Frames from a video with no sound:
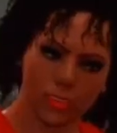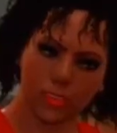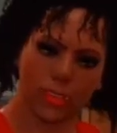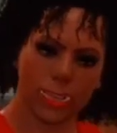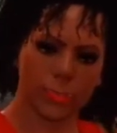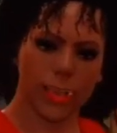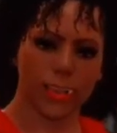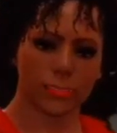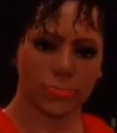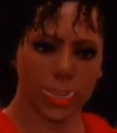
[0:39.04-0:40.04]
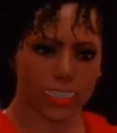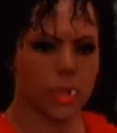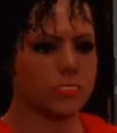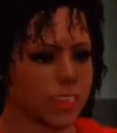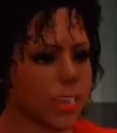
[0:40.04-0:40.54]
I'm sorry I tried to
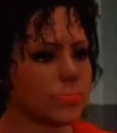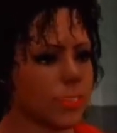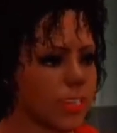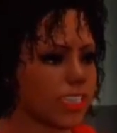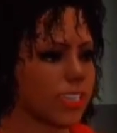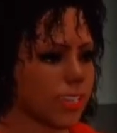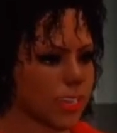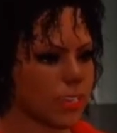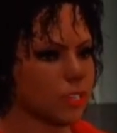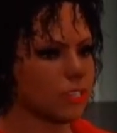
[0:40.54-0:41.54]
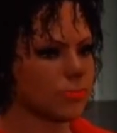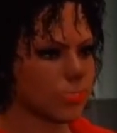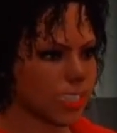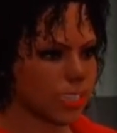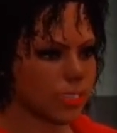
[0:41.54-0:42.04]
decapitate you with a stop
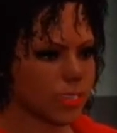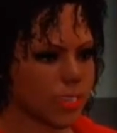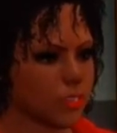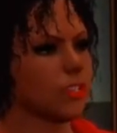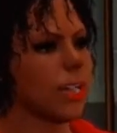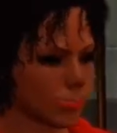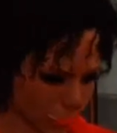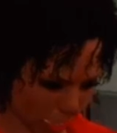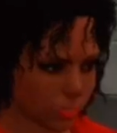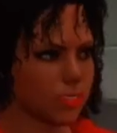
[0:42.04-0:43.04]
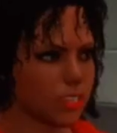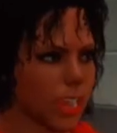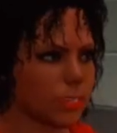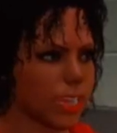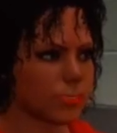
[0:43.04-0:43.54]
sign. Let's be friends now.
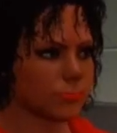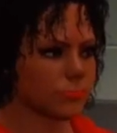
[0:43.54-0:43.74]
Is that